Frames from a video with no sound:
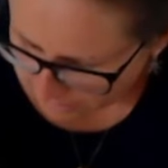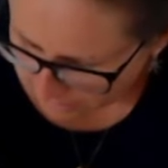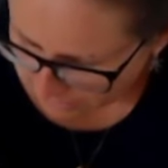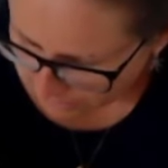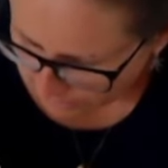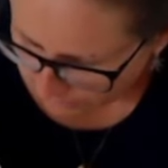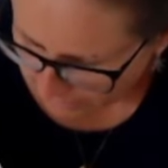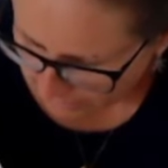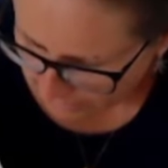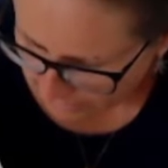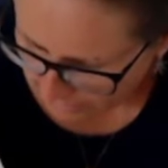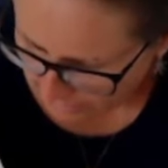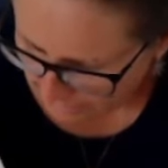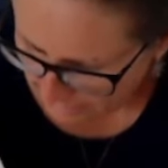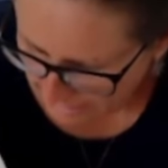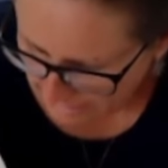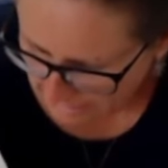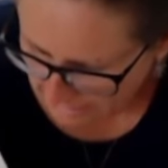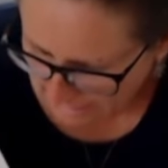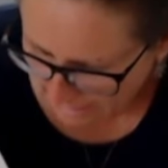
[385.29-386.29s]
We
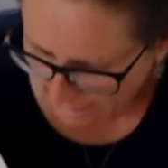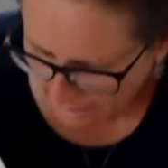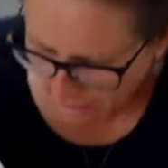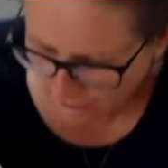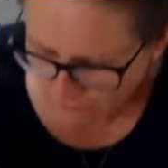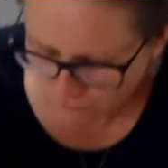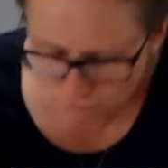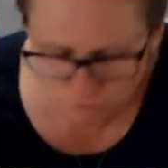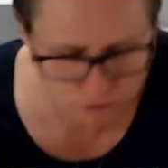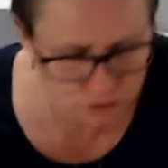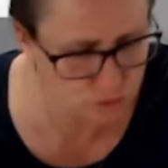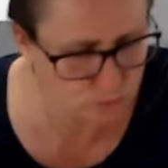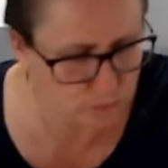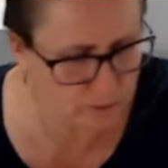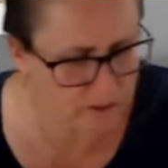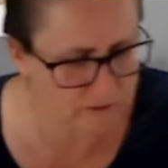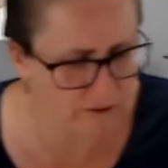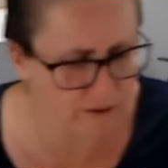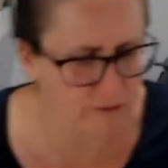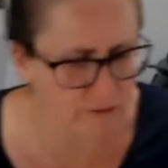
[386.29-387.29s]
need 125
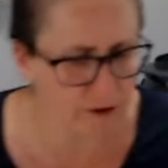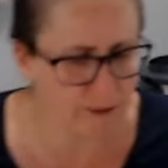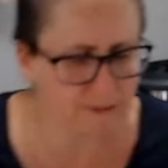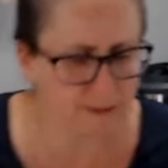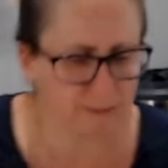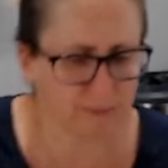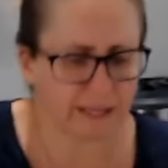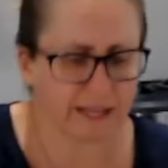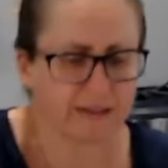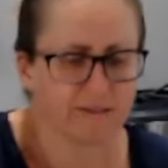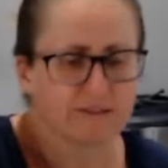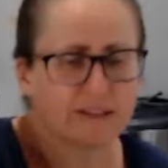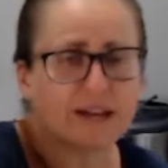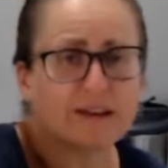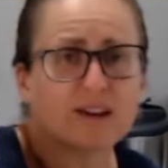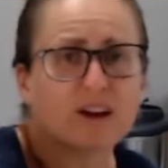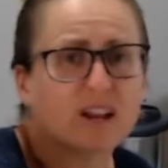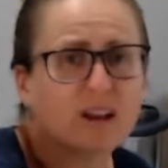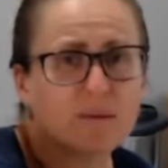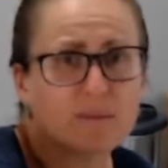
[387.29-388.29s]
grams of plain flour.
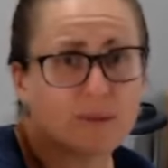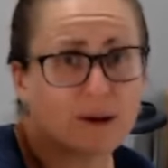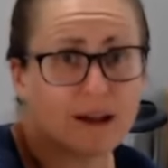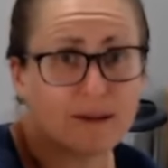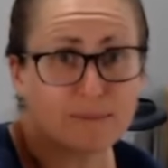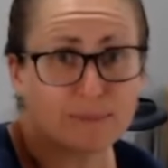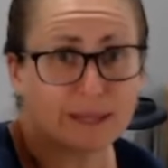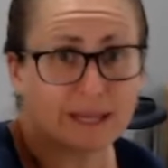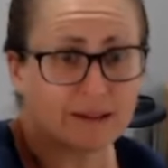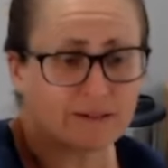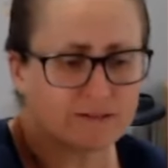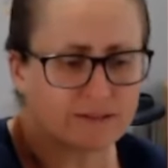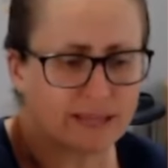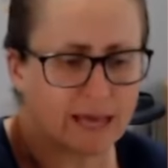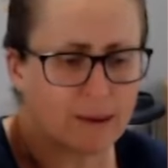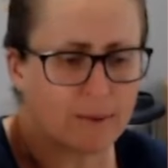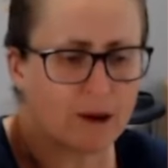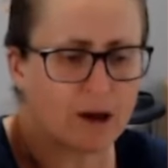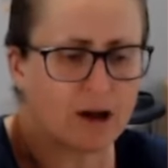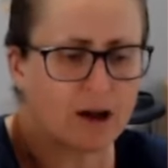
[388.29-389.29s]
Now, I don't buy plain
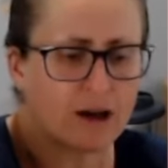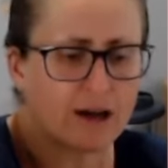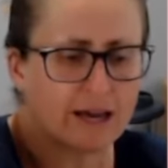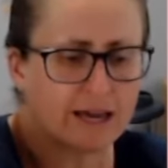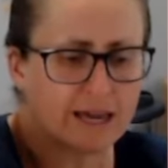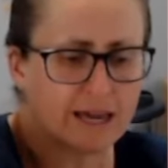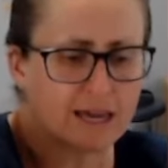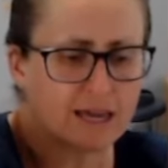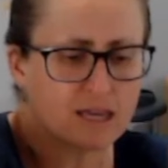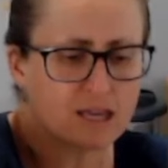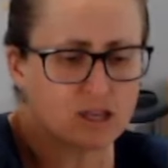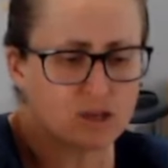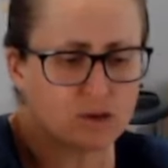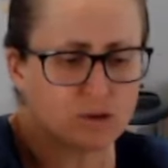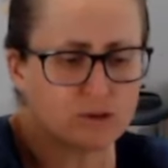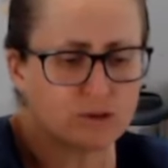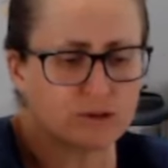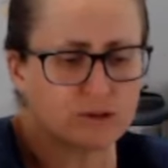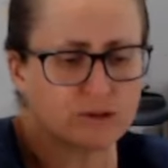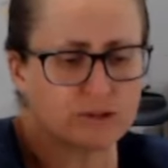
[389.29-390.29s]
flour. I
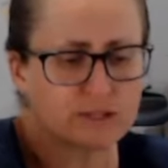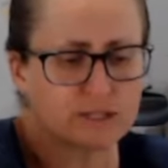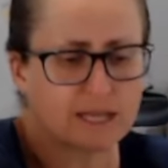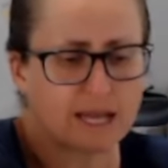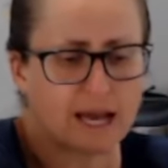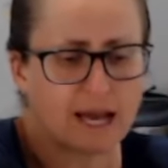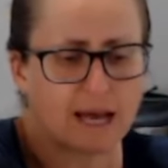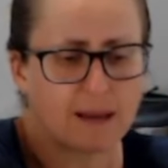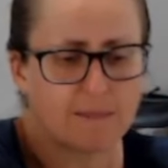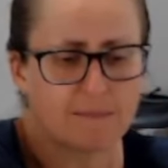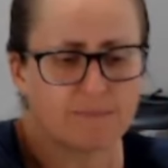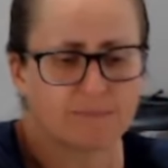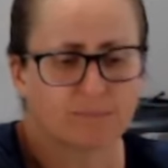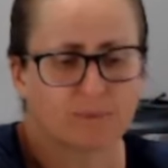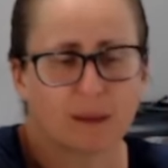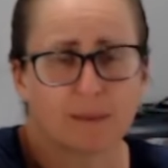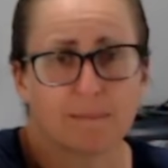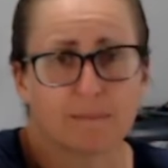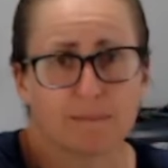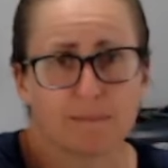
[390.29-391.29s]
use
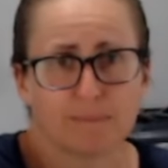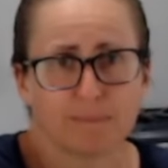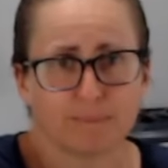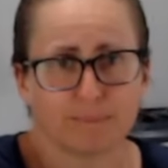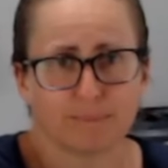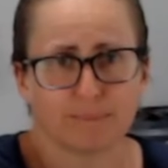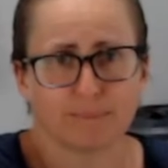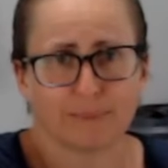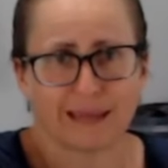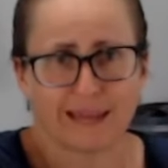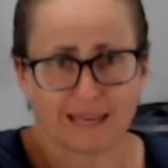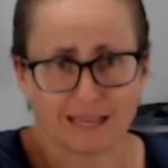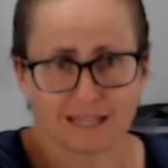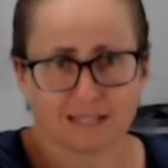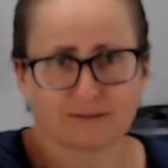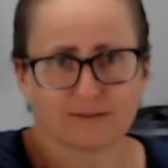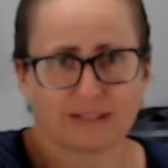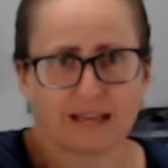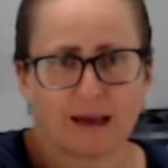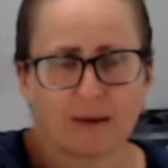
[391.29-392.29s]

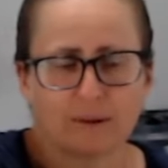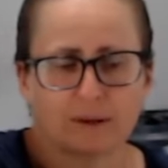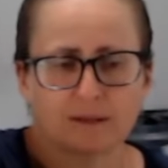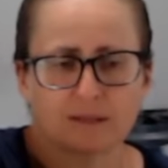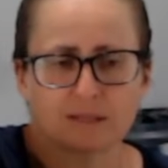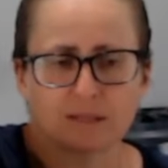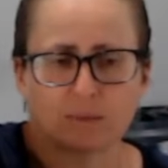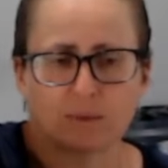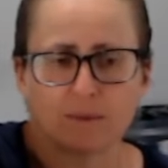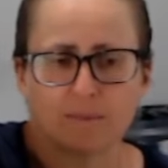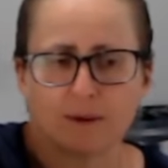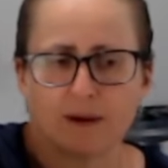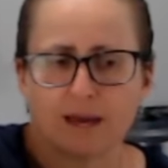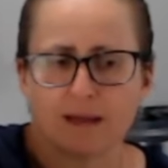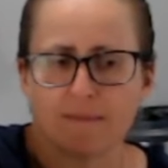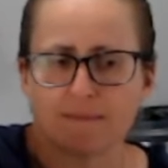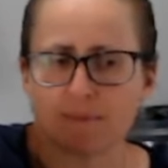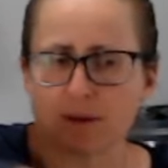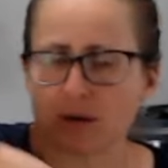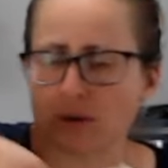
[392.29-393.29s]
baker's flour. So we buy
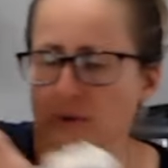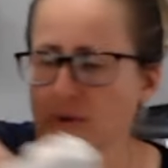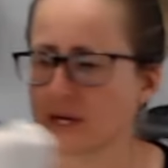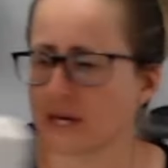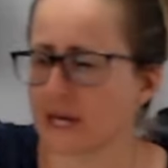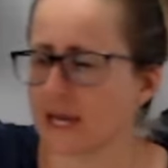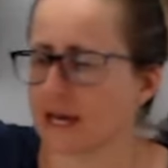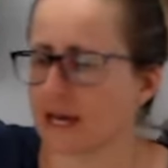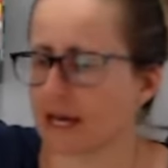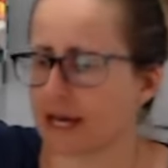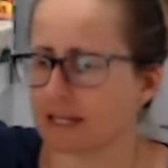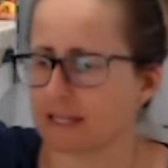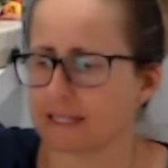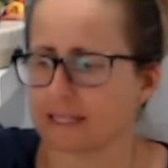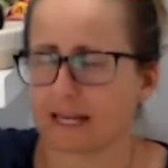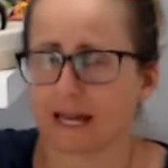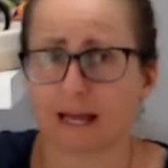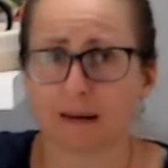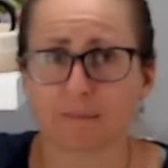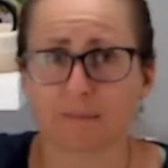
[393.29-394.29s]
in bulk. It's
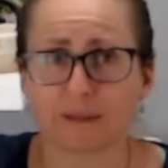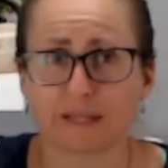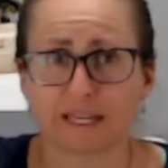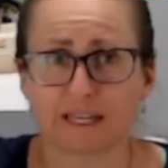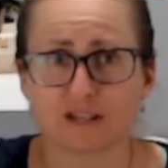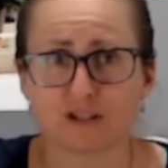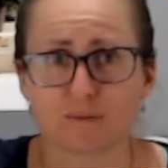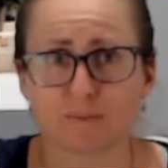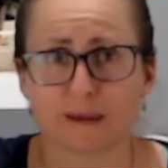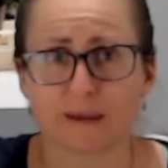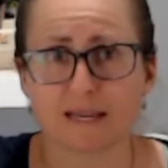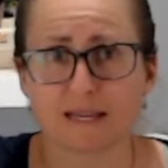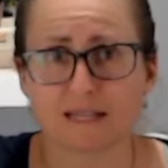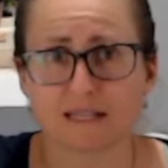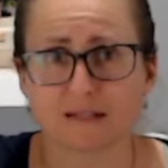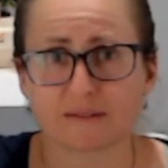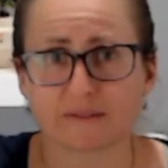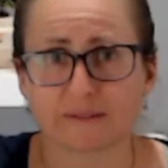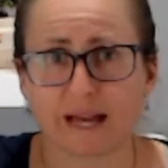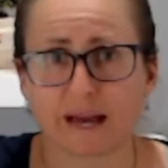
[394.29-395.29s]
an unbleached
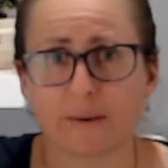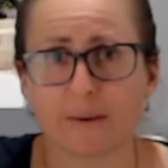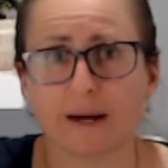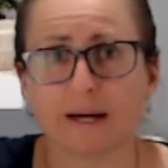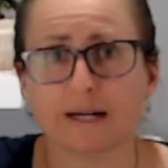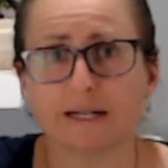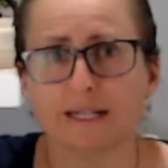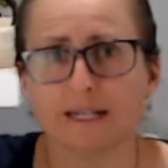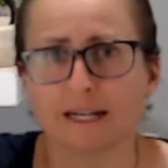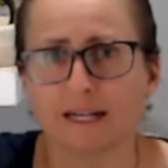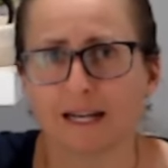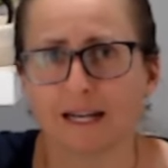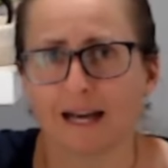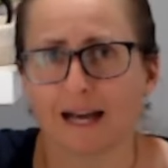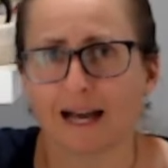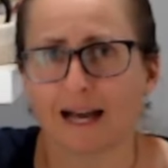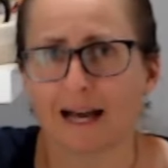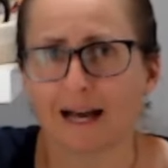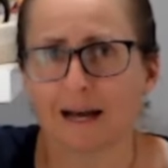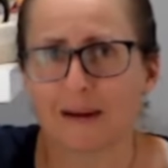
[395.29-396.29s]
baker's flour,
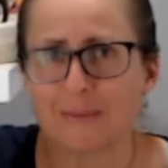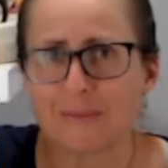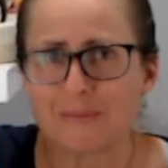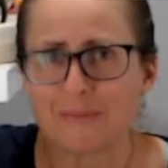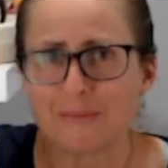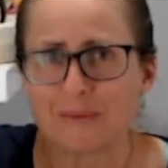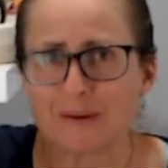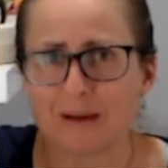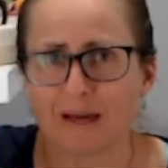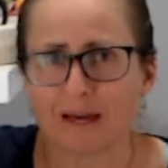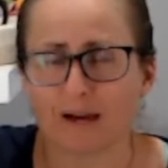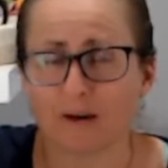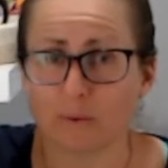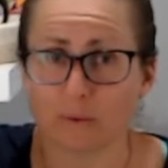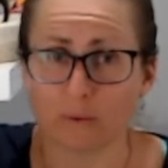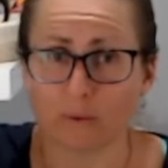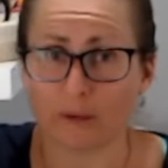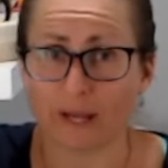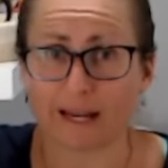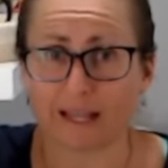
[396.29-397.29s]

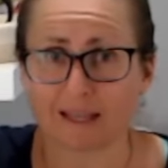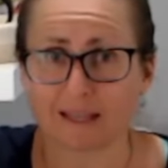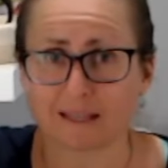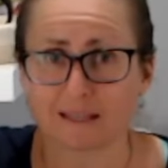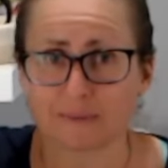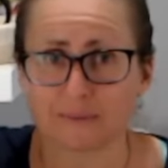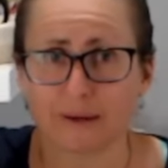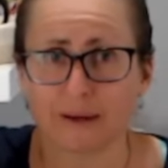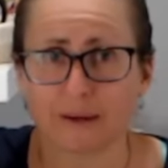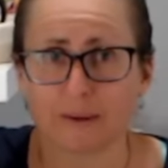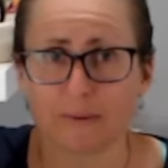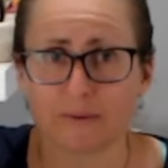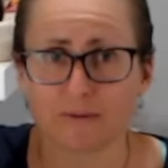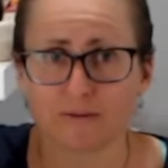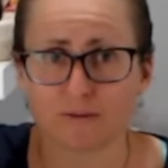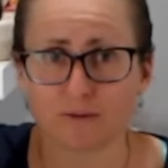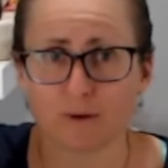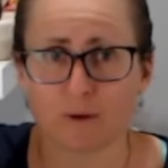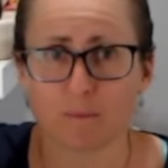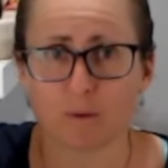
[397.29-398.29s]
organic as well,
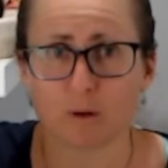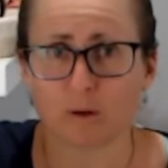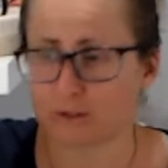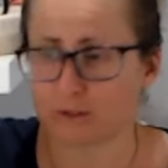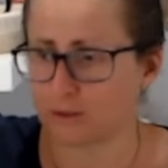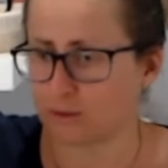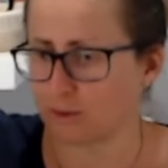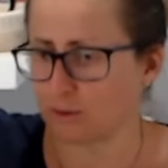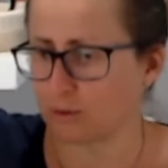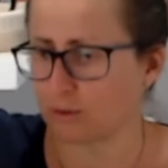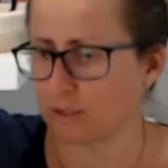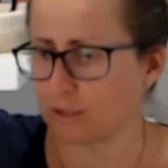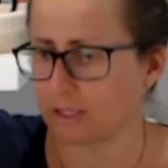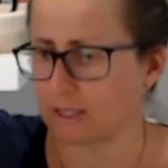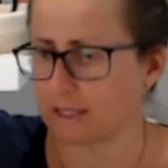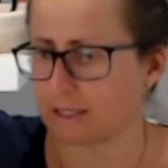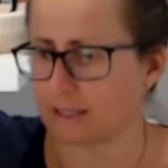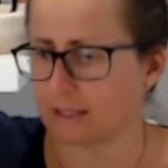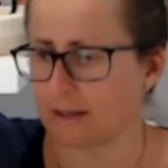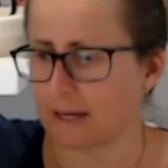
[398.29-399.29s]
from honest to goodness.
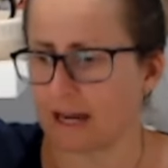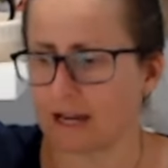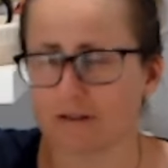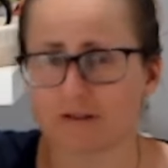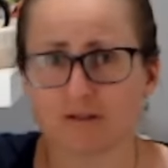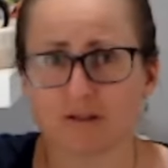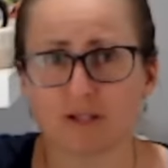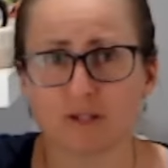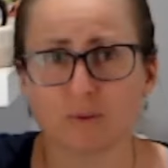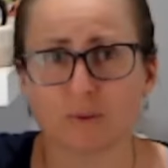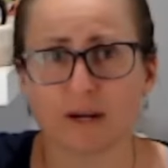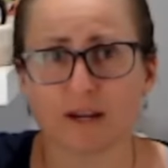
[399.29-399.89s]
So 125